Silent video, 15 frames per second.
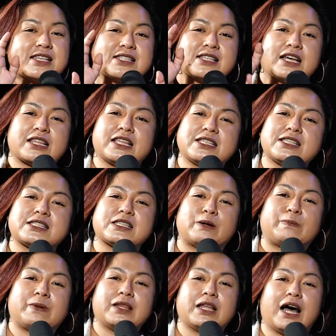is a
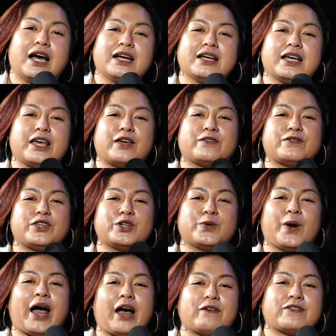plug. If
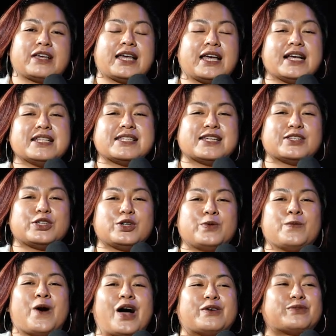you have kids and you
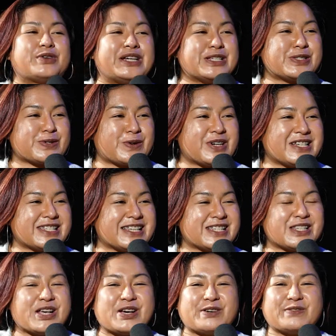want
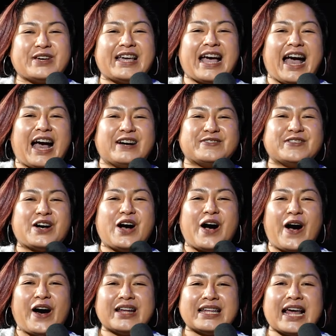resources, we have
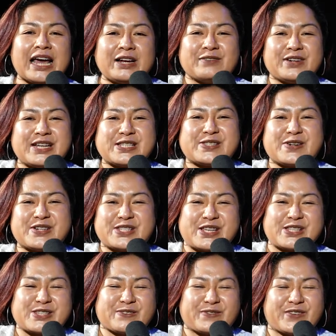online
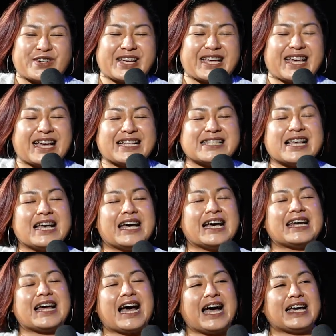resources for kids
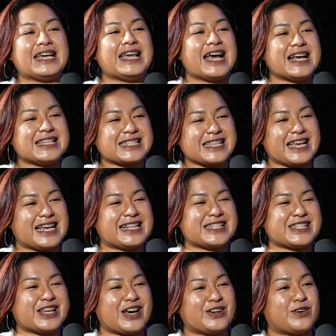at
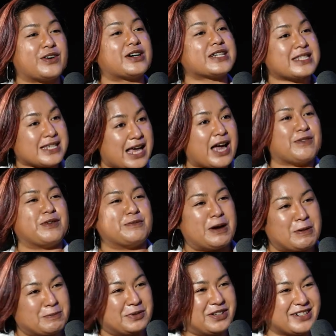iheskids.org. See, I
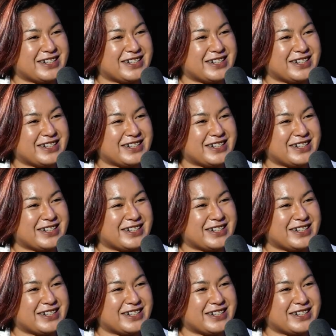remember.